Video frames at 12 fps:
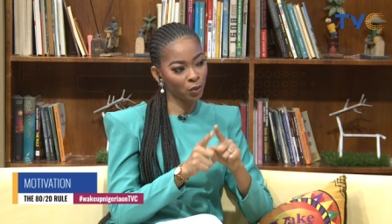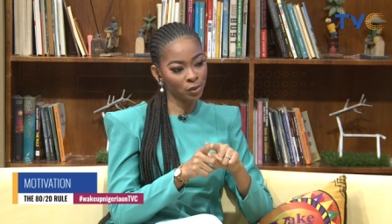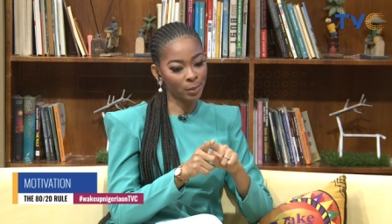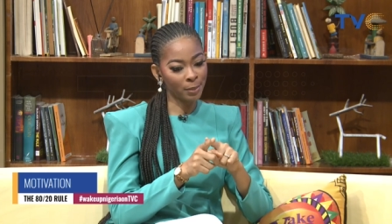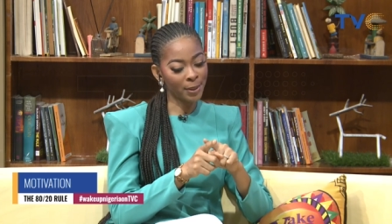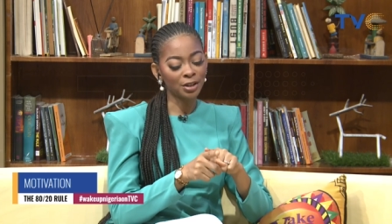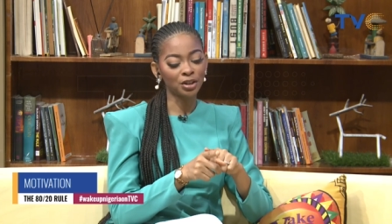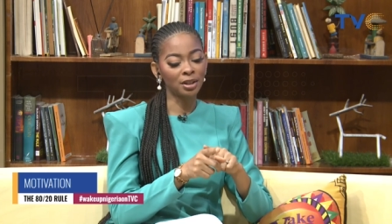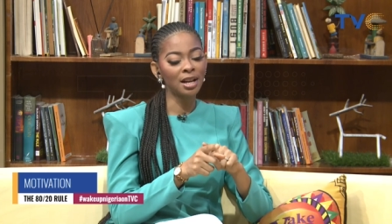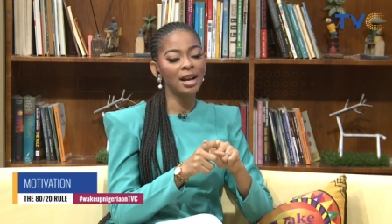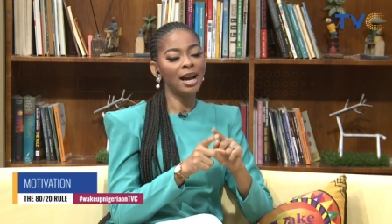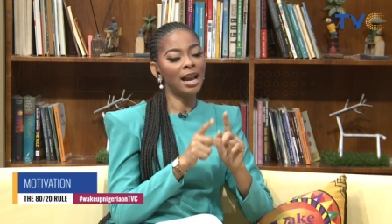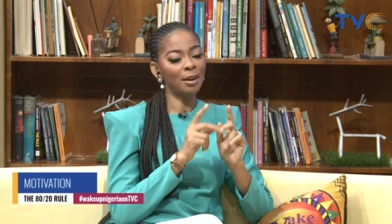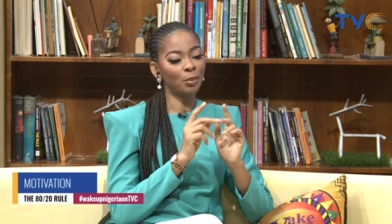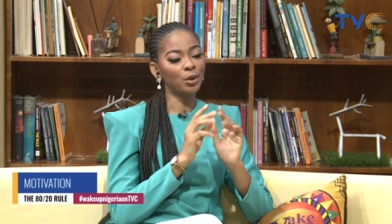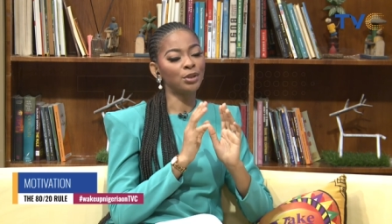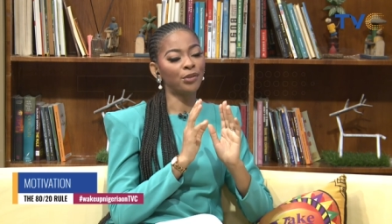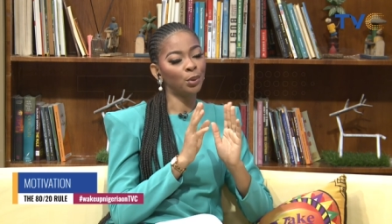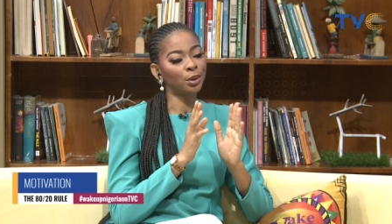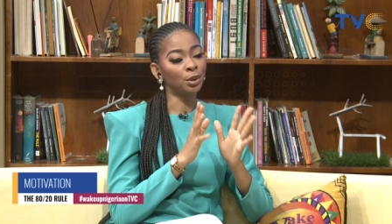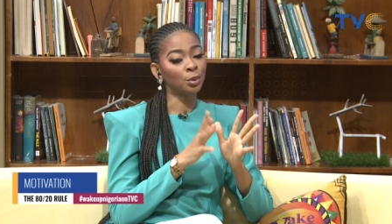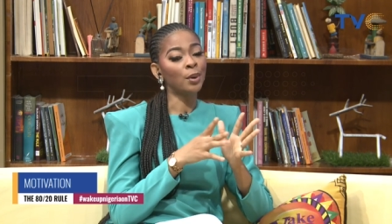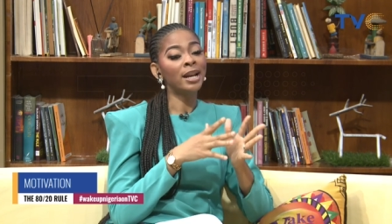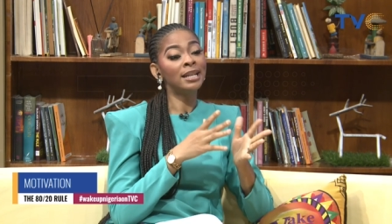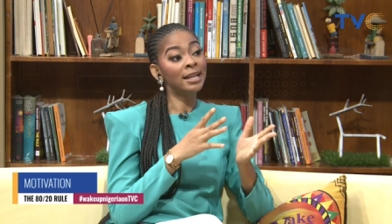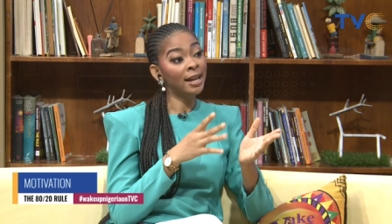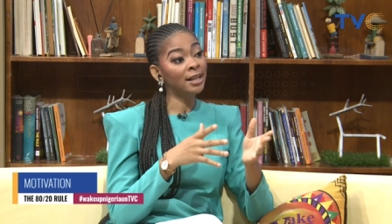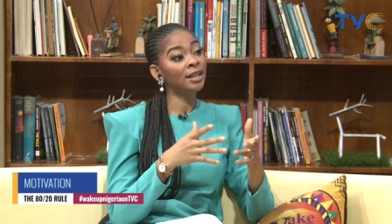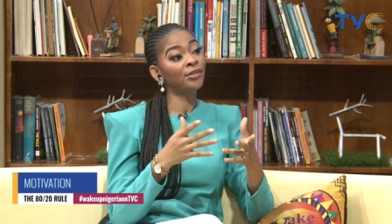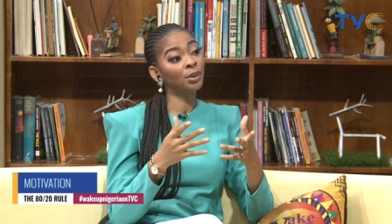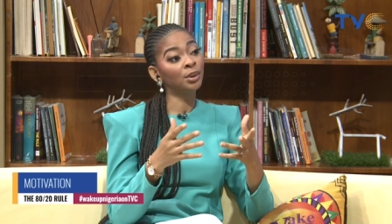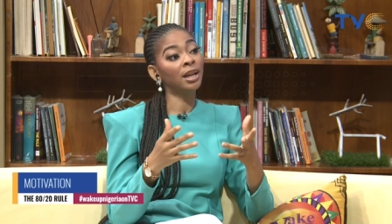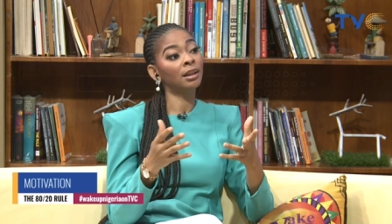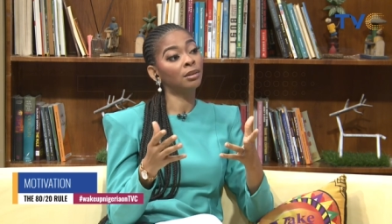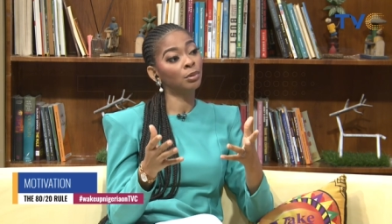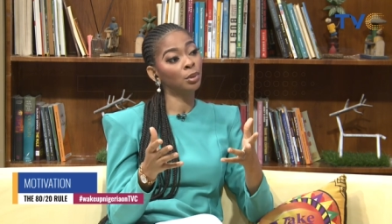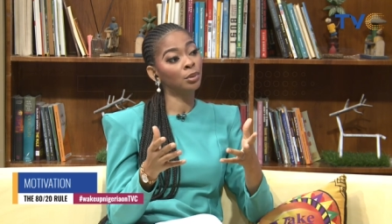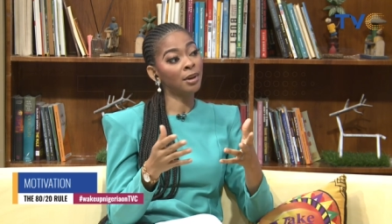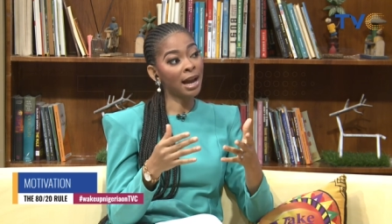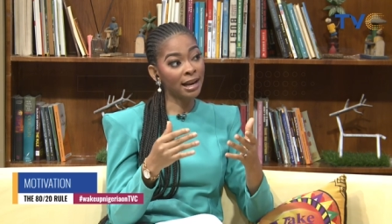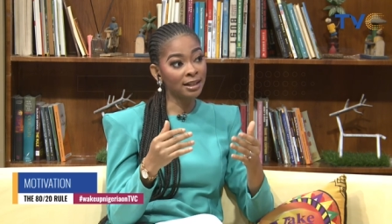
focus on my passion, and I'm going to follow it through. And they did follow that through, and